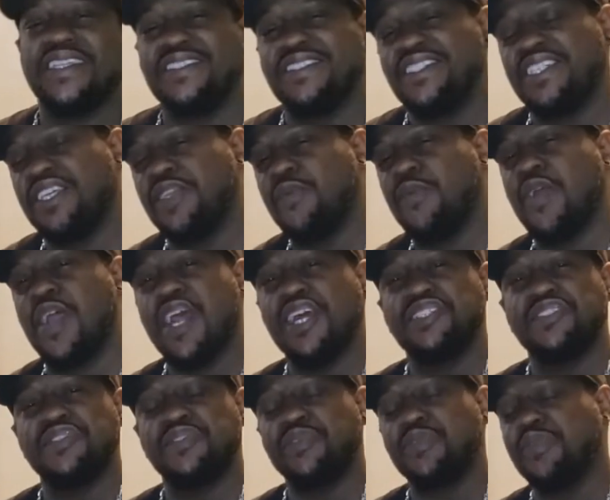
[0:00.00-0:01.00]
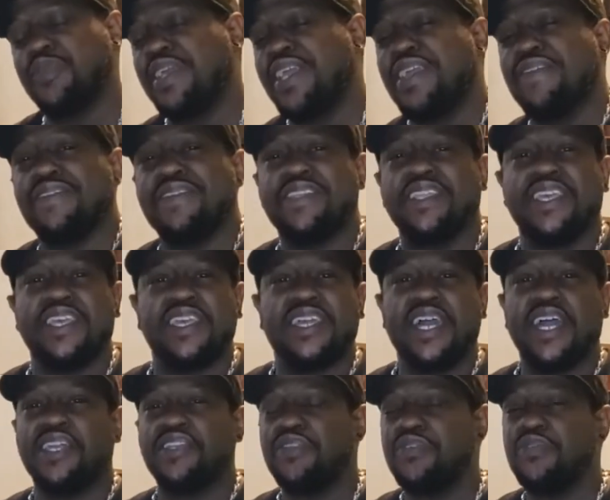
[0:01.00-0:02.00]
to Z, where I show you everything
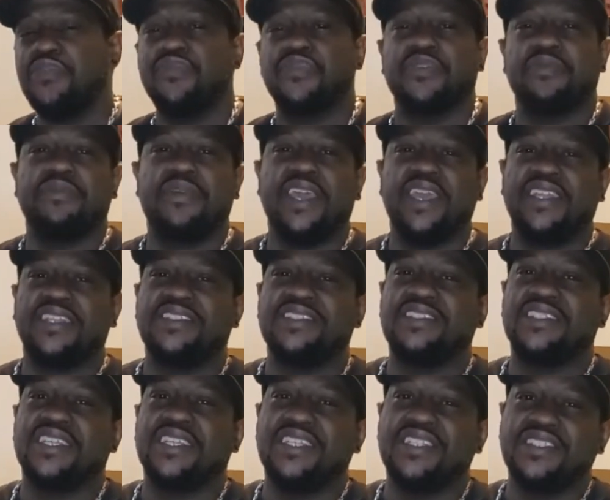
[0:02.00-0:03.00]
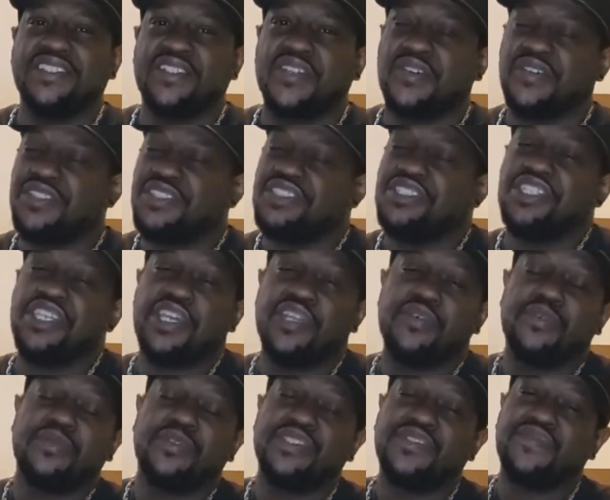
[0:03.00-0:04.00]
I do from A to Z. So this
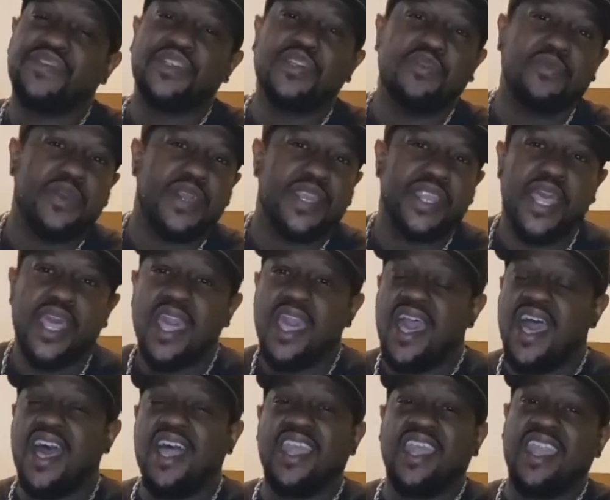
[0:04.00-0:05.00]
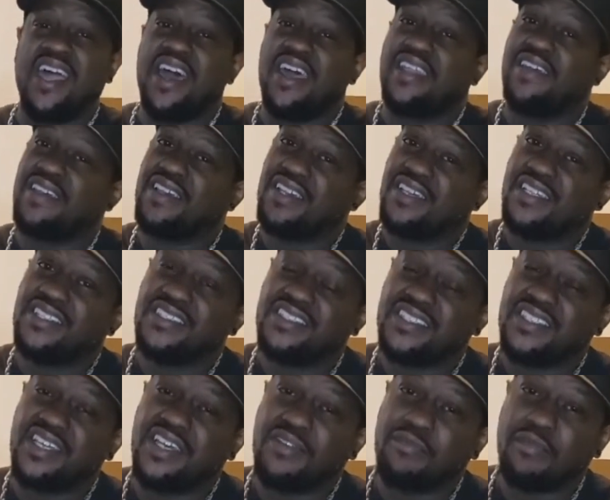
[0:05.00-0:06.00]
channel is filled with a lot of good
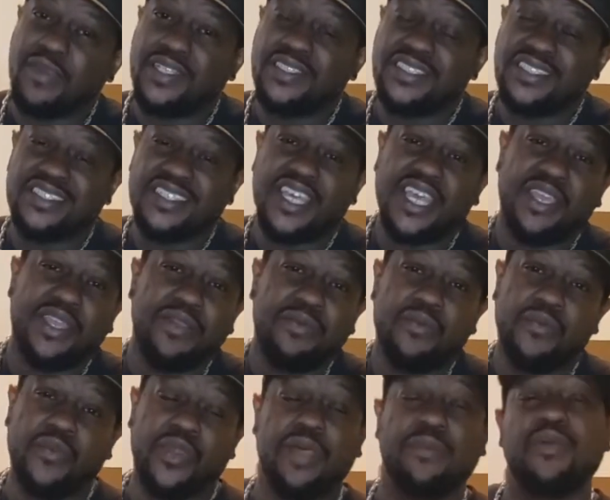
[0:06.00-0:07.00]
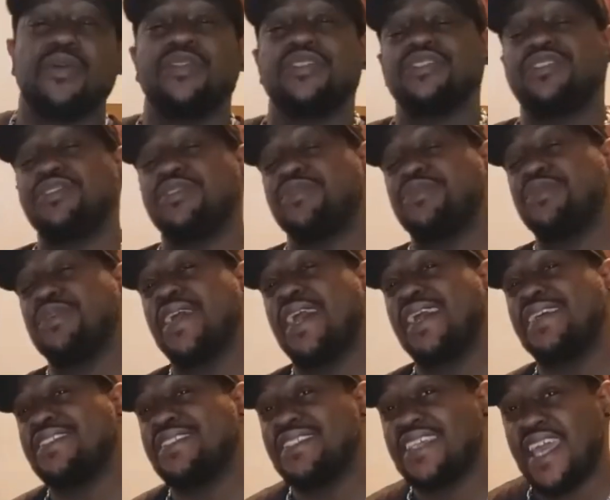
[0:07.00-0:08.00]
stuff, but today what I'm going to show you
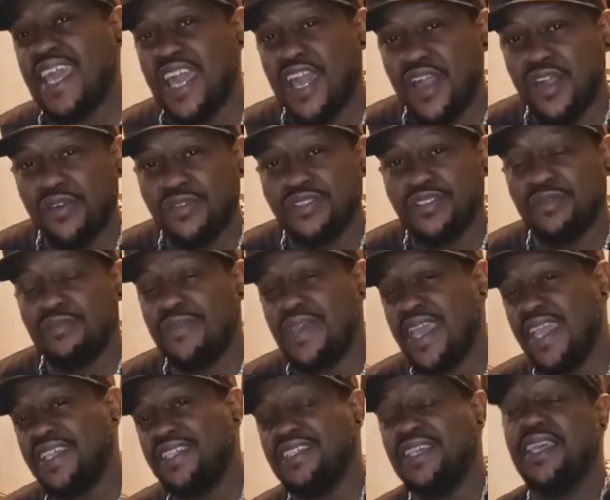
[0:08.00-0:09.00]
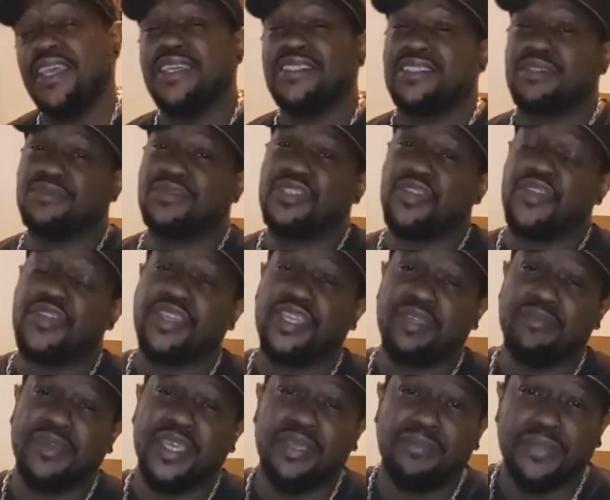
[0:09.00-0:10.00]
guys is how to make some
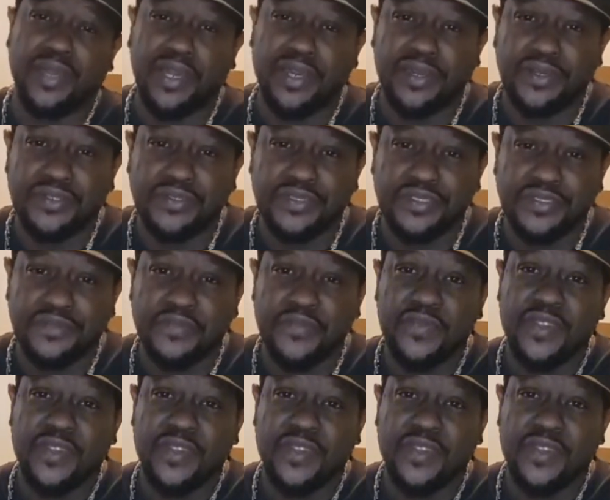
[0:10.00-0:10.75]
turkey meatballs.